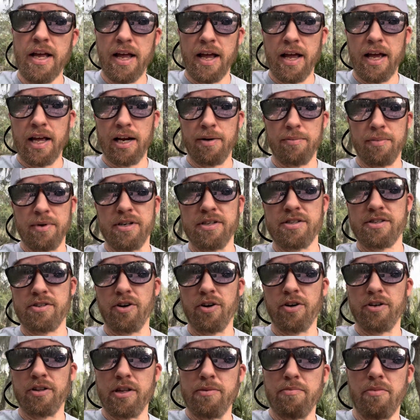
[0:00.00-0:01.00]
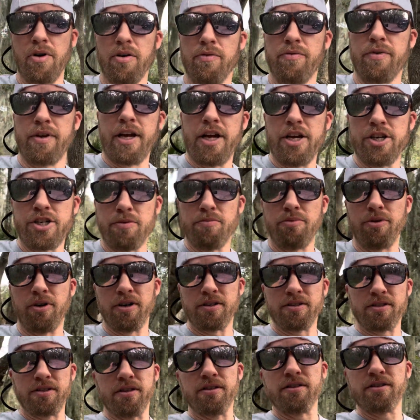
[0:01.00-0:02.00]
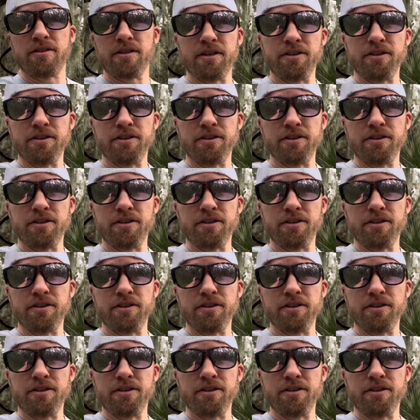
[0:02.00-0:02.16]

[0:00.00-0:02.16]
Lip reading: and I'm going to start the modification process